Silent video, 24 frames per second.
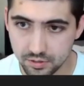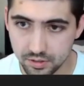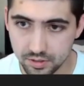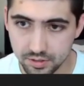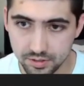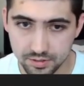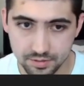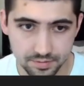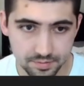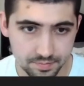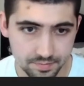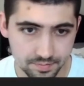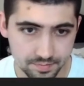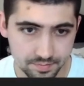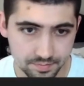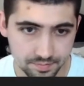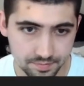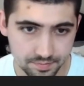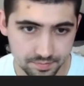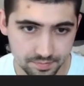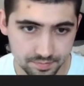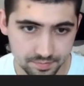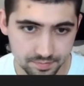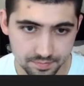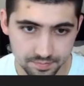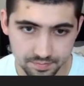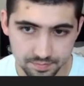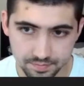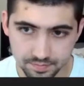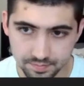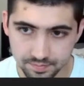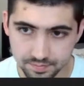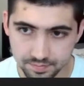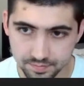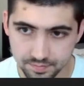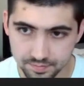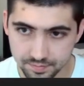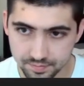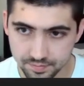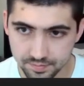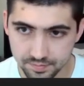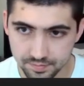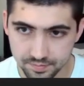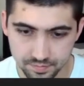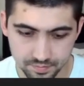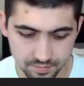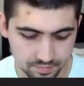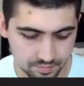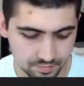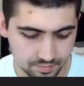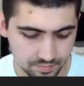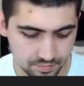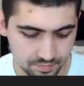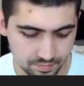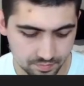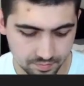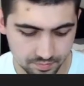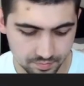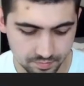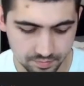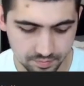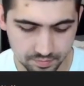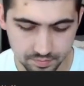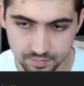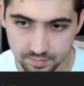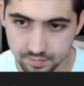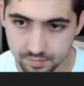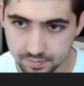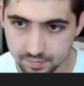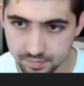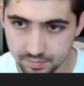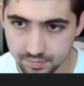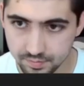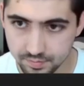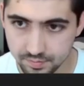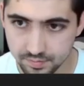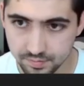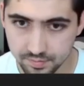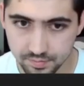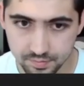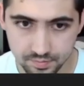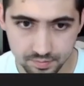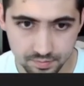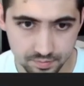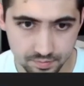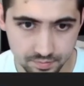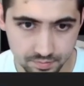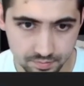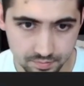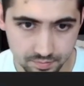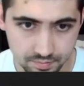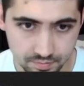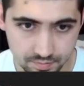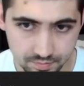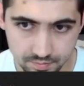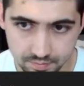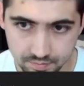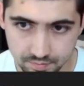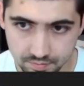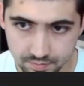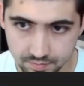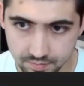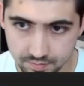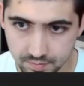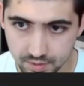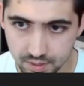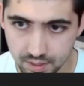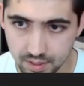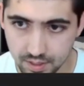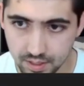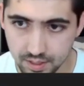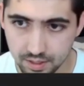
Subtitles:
We're 800 pixels wide. I'm kind of eyeballing this stuff. Maybe 350. How far down?